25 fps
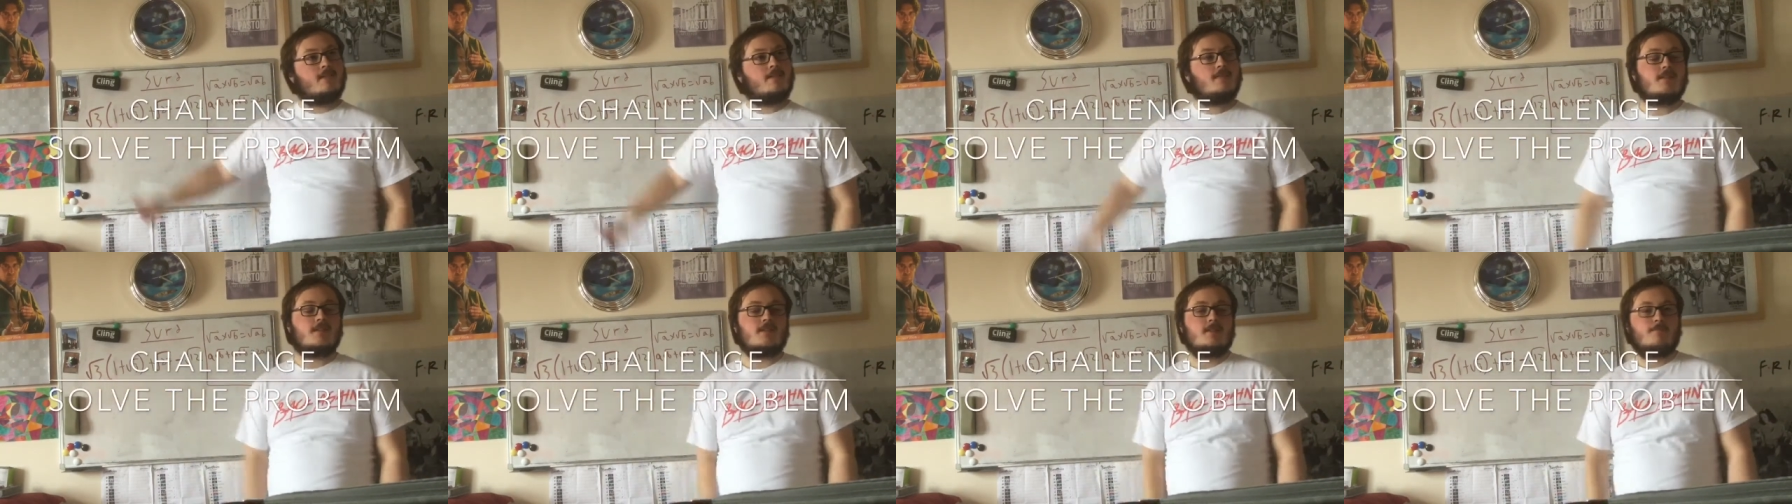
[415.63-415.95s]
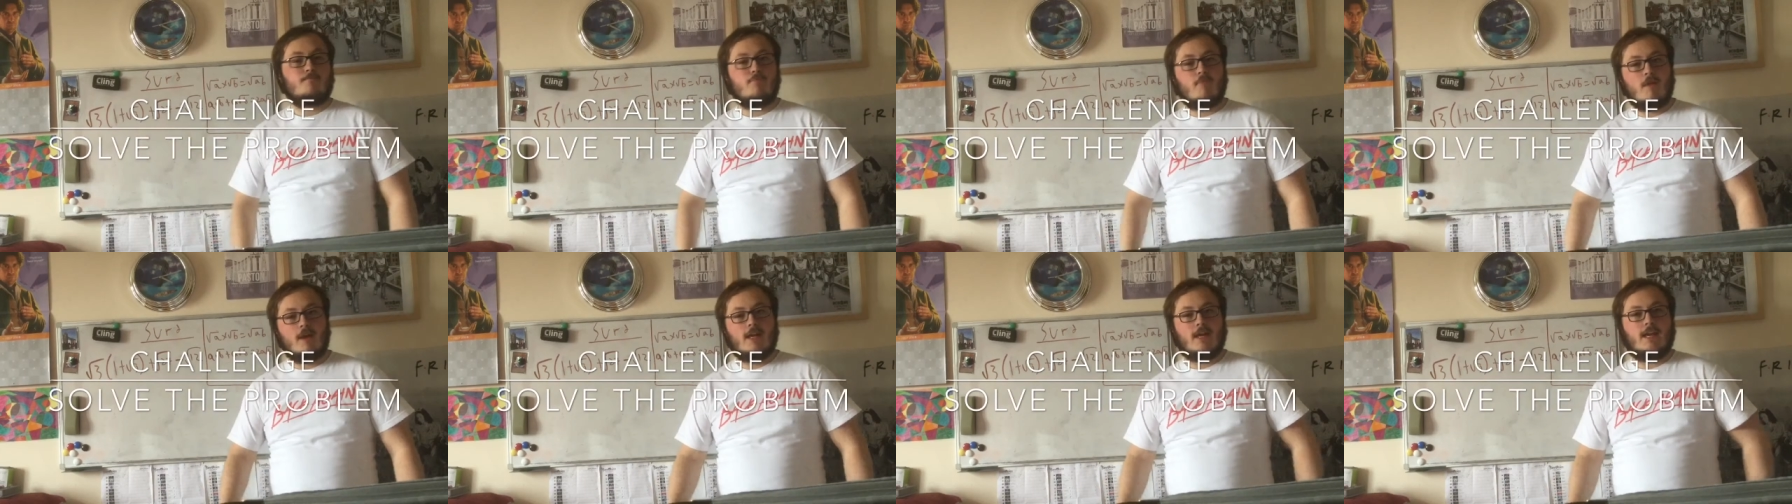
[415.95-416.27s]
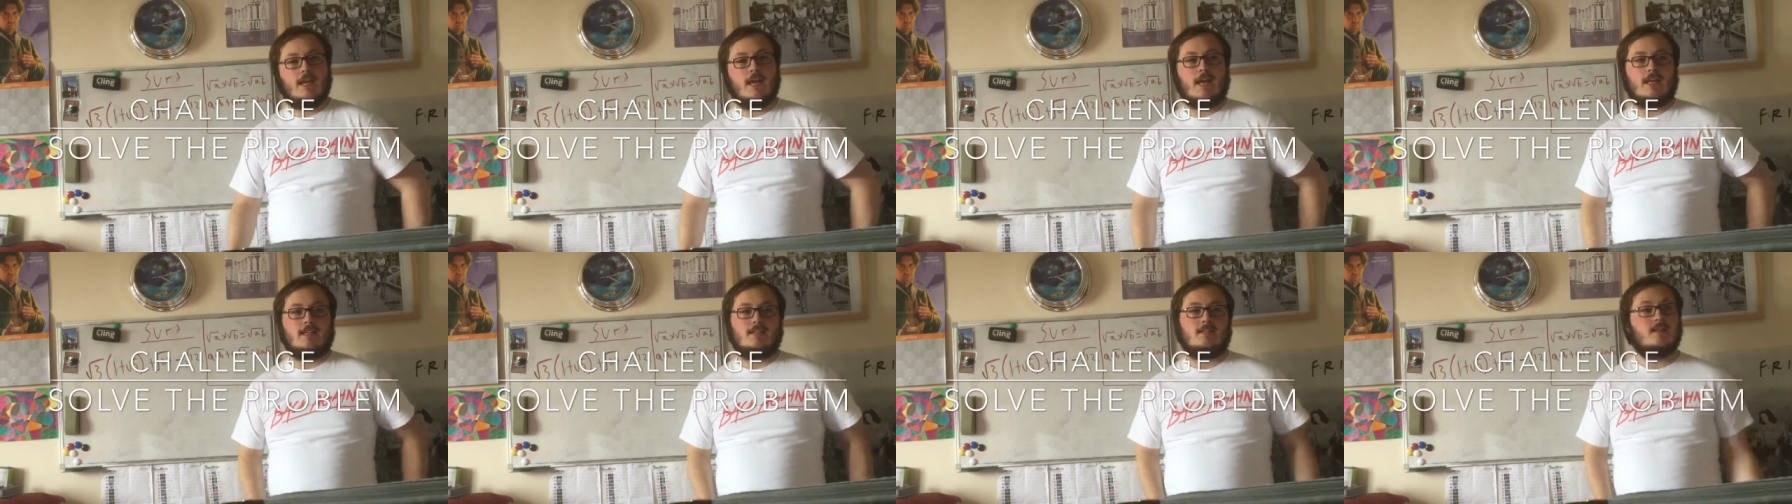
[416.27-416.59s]
this
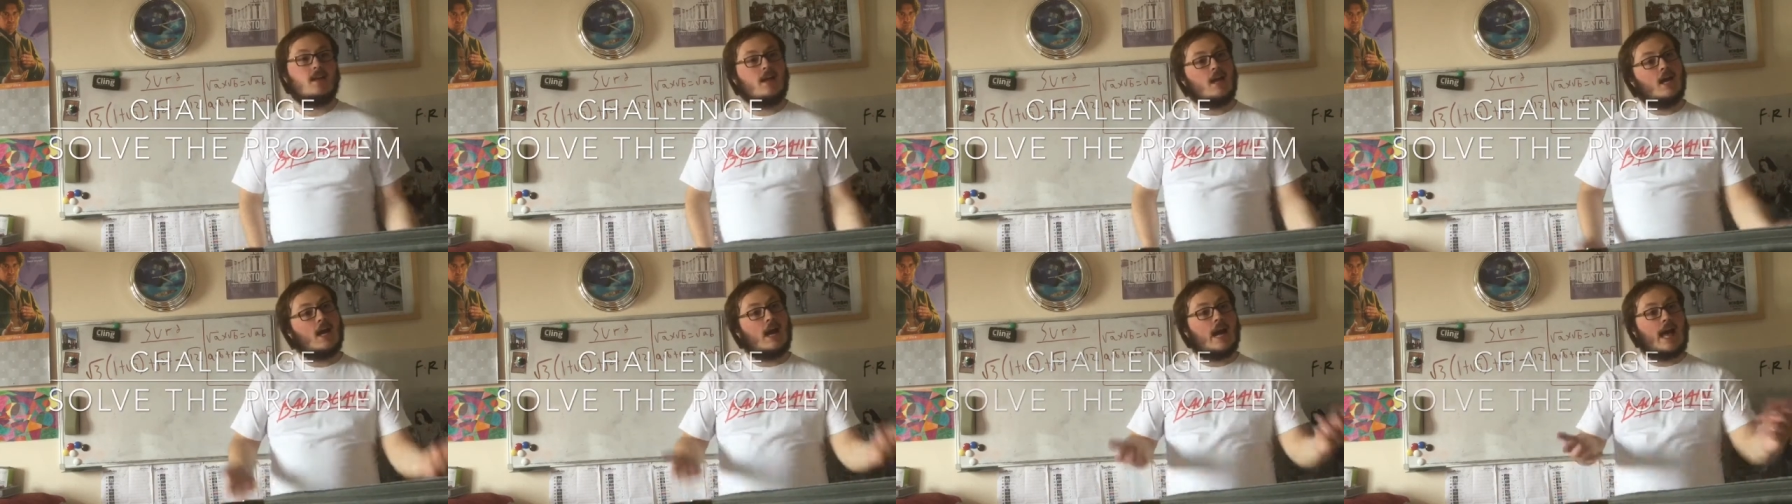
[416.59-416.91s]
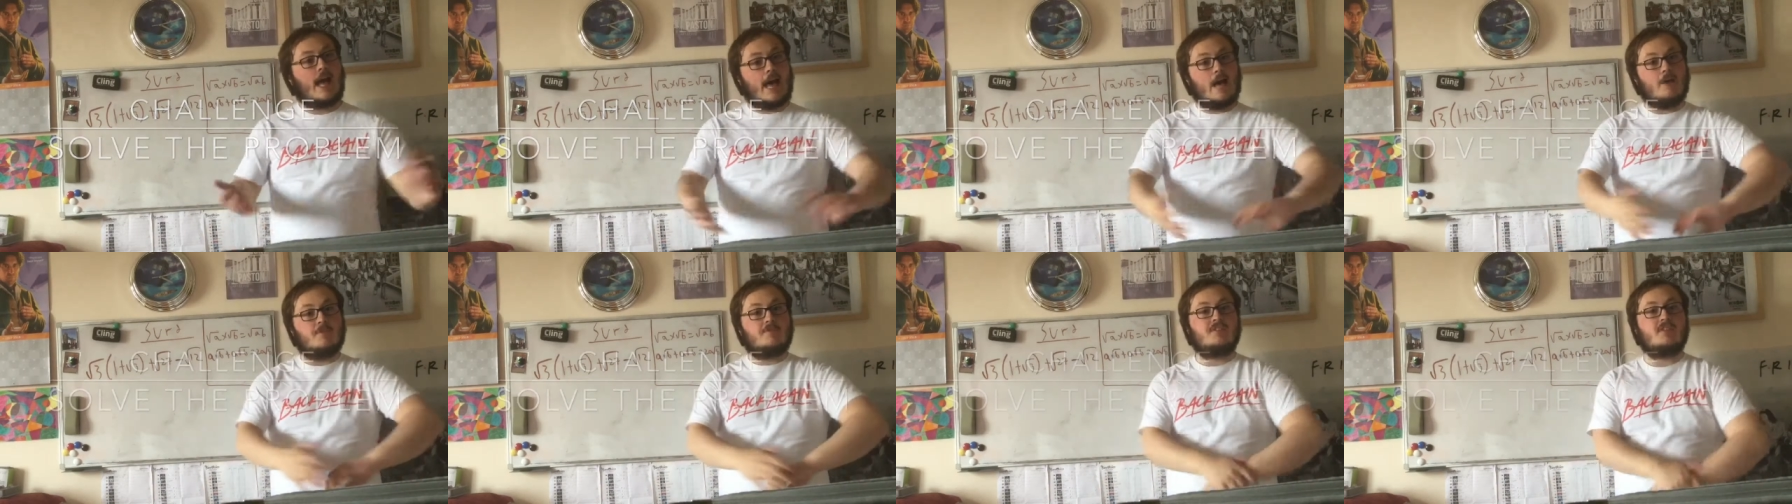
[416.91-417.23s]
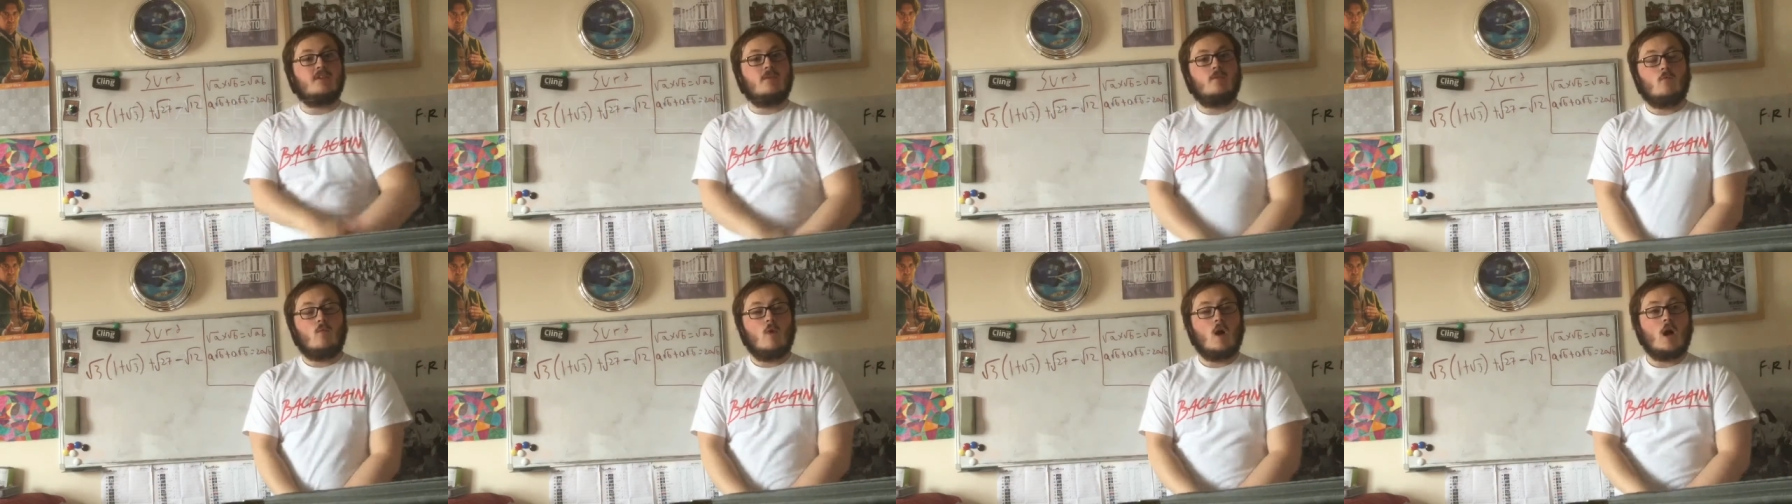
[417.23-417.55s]
bracket? How does
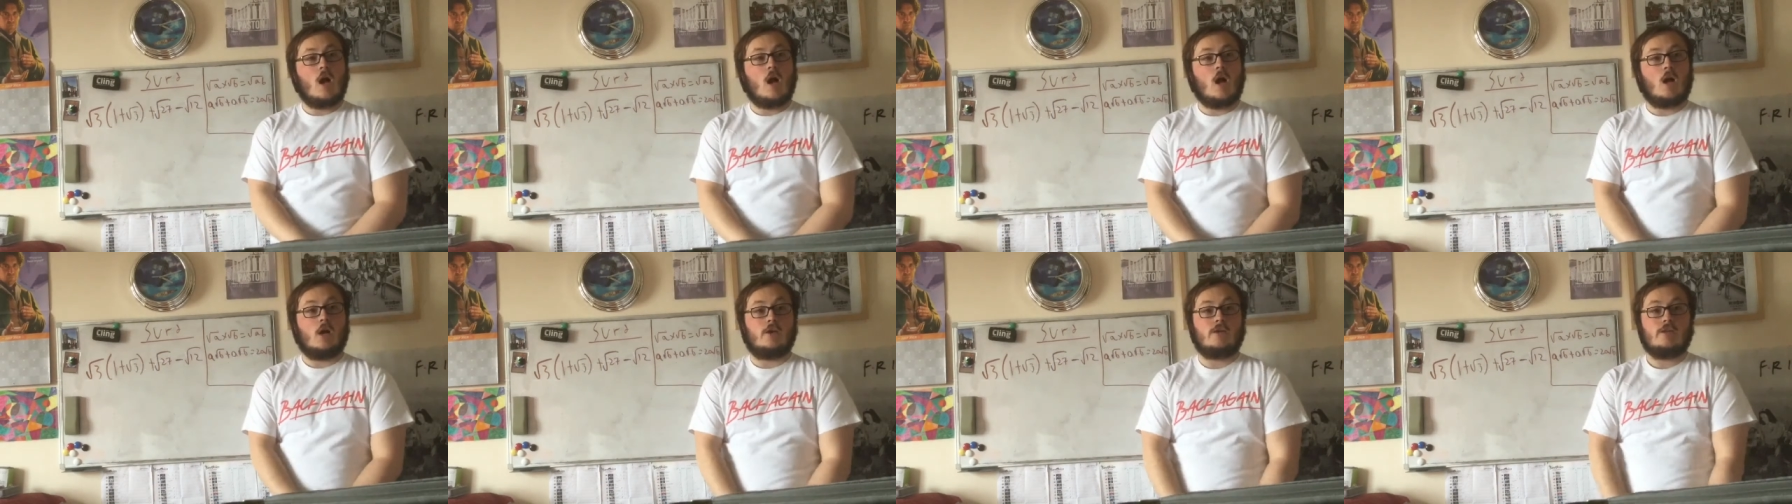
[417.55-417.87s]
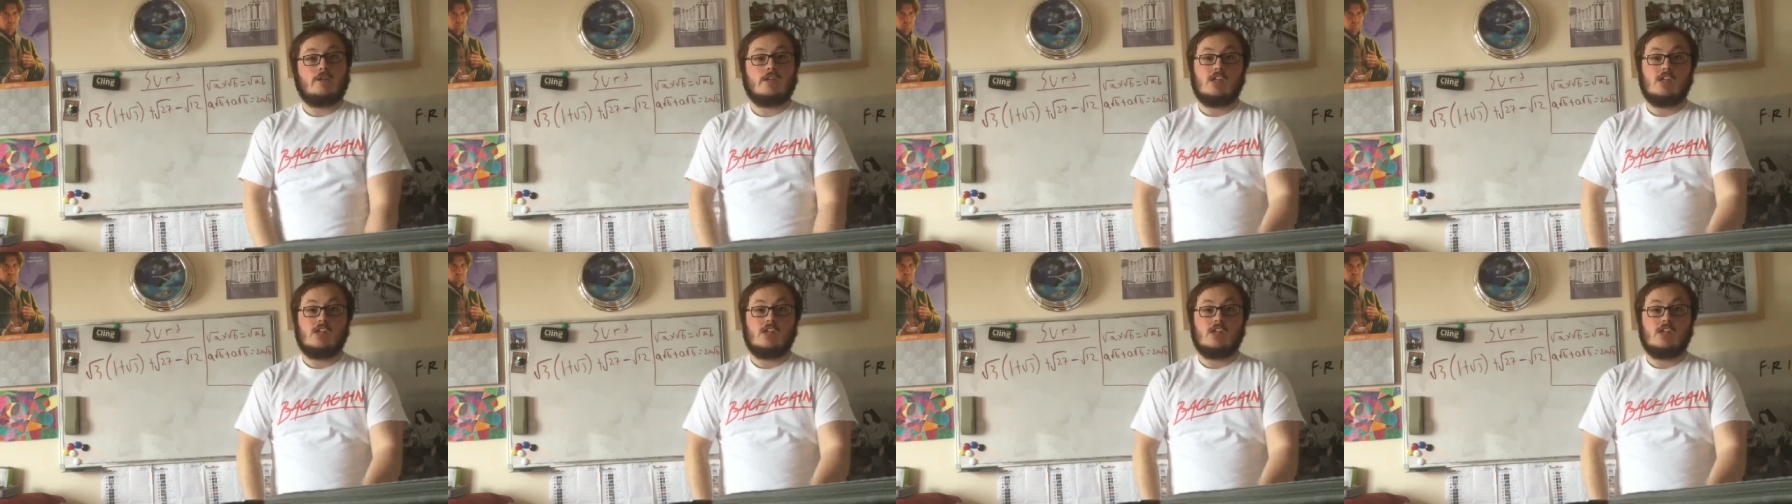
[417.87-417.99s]
it work?